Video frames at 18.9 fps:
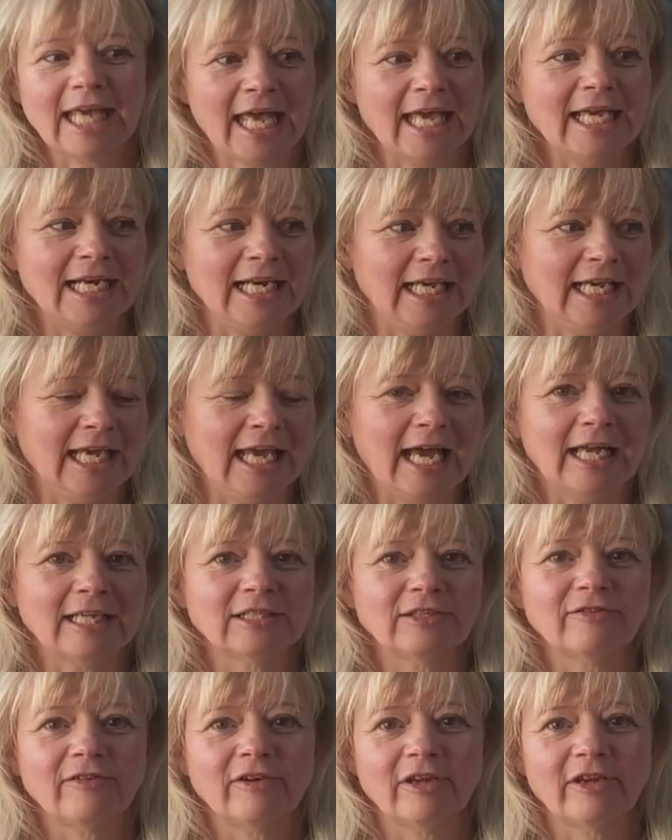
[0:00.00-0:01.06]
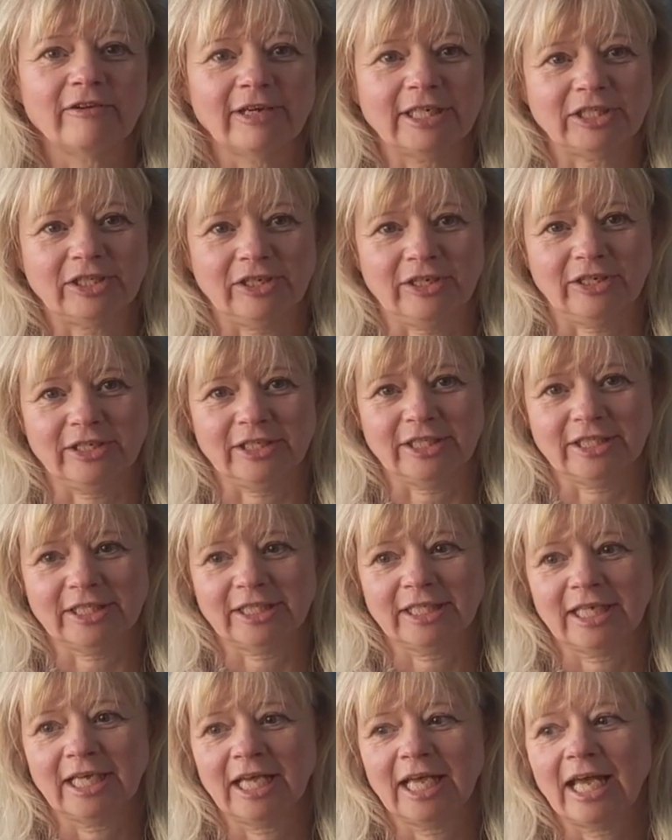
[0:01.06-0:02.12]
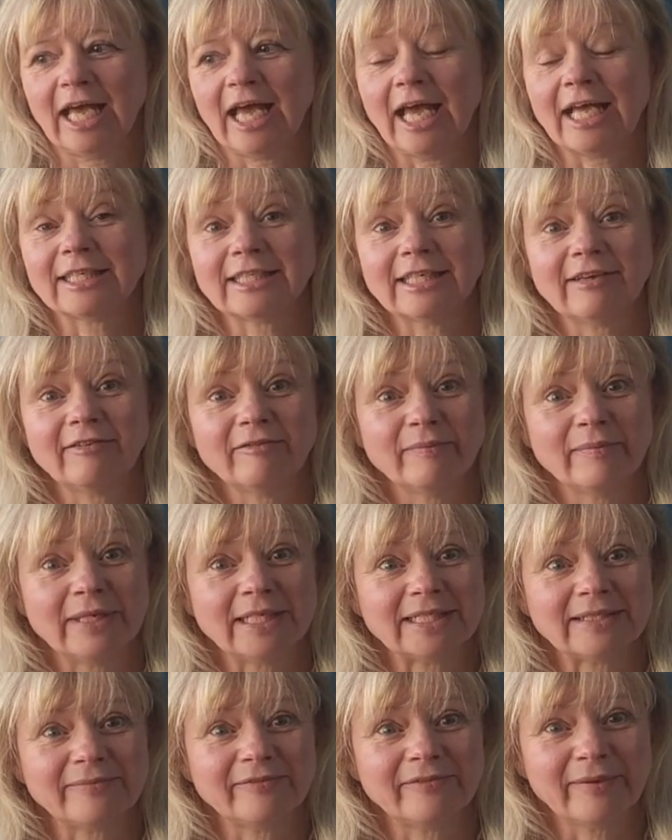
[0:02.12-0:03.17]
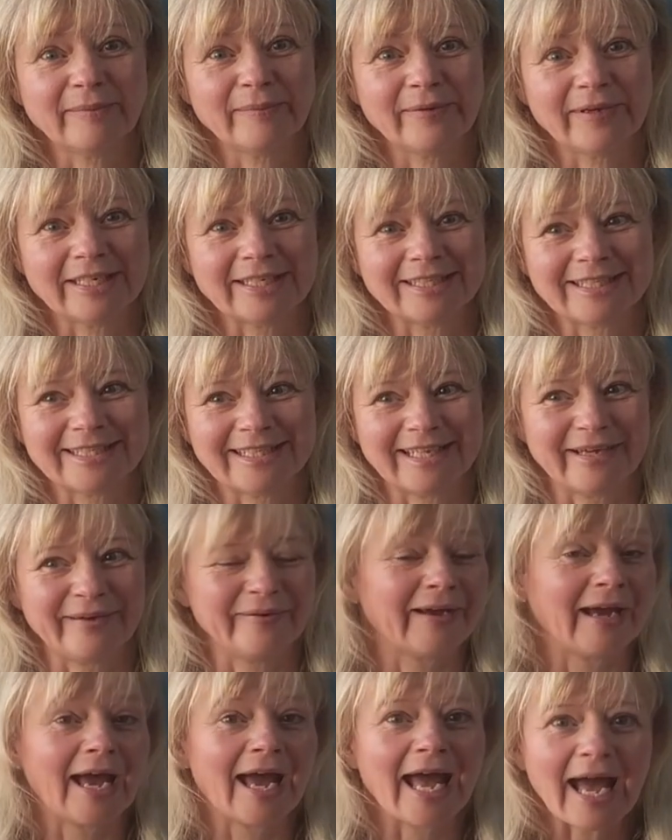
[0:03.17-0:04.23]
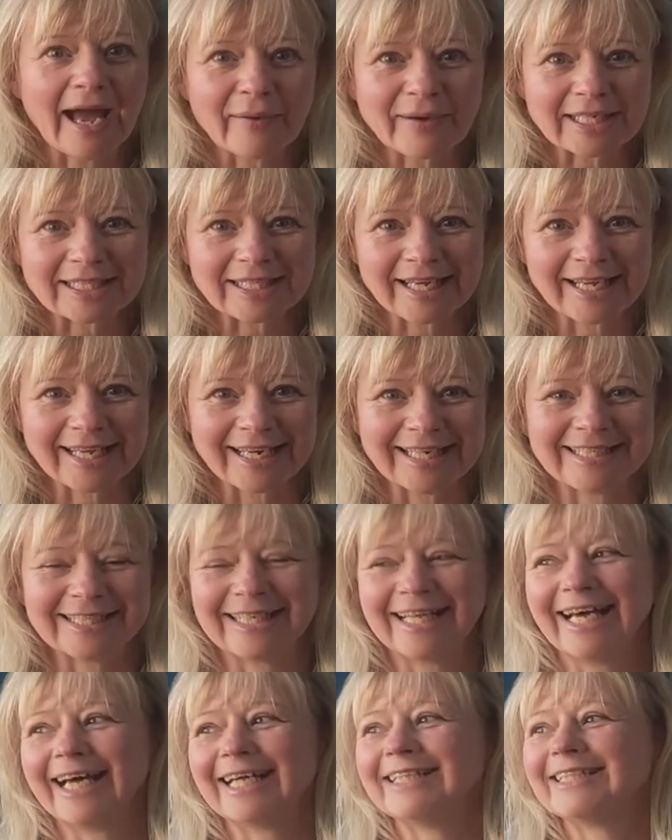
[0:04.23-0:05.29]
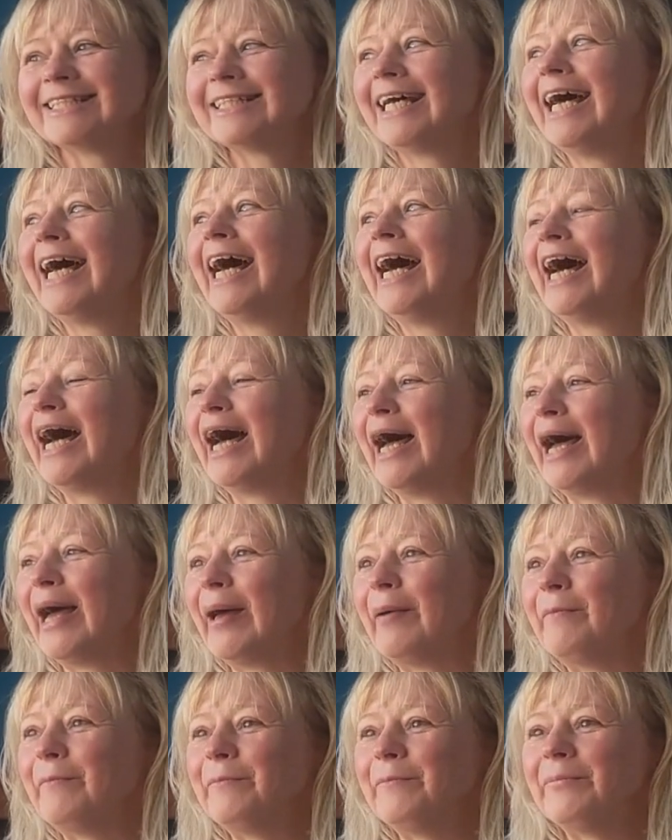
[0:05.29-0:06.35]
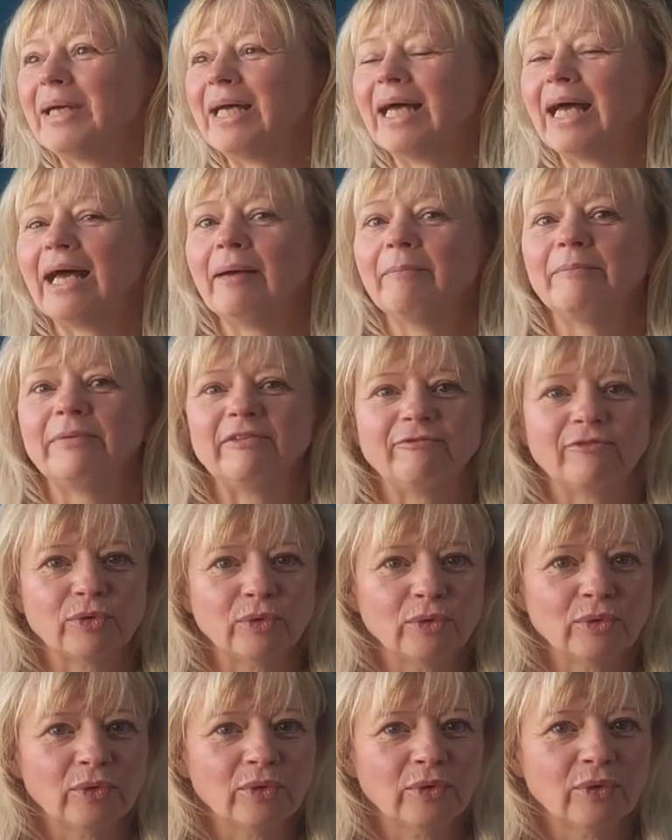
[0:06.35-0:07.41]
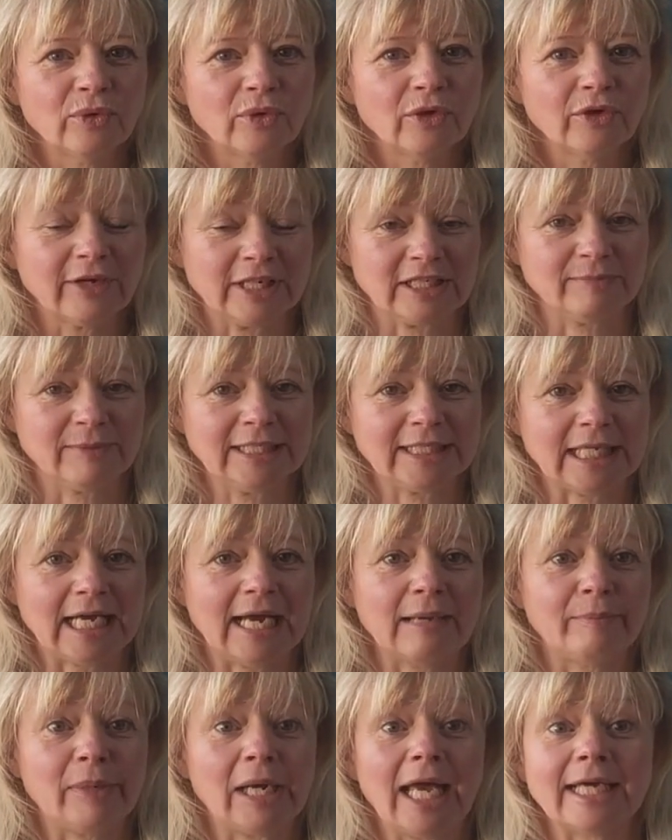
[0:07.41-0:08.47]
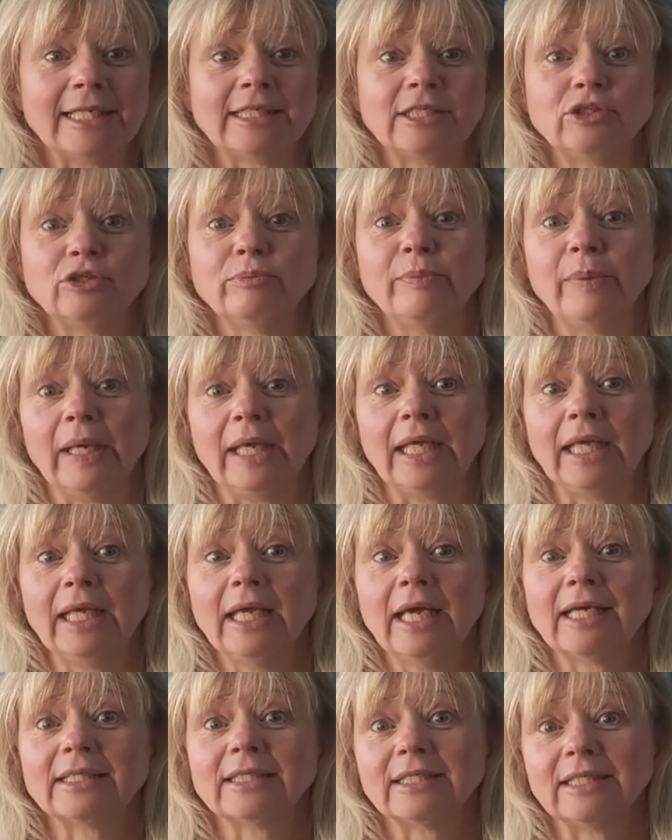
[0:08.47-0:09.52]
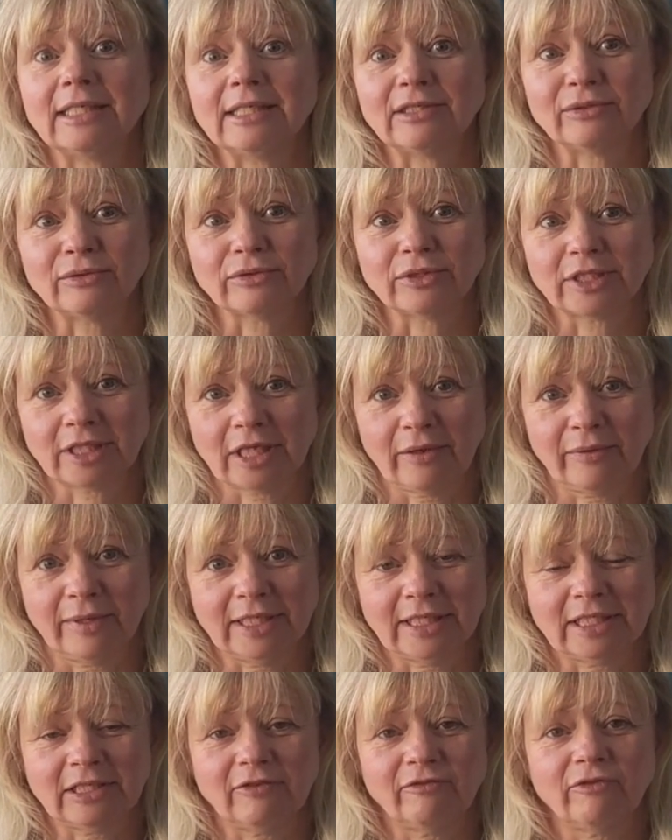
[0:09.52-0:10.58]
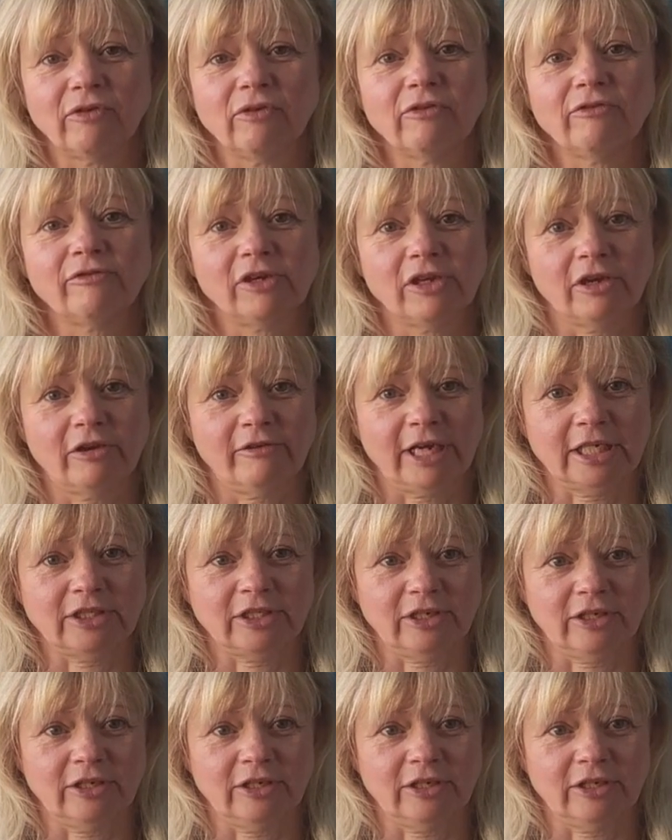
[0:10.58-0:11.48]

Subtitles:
Kayleigh at Fleur has given me some fabric to sew. How exciting is that? Before Christmas, I applied to be a seasonal sewist for Fleur.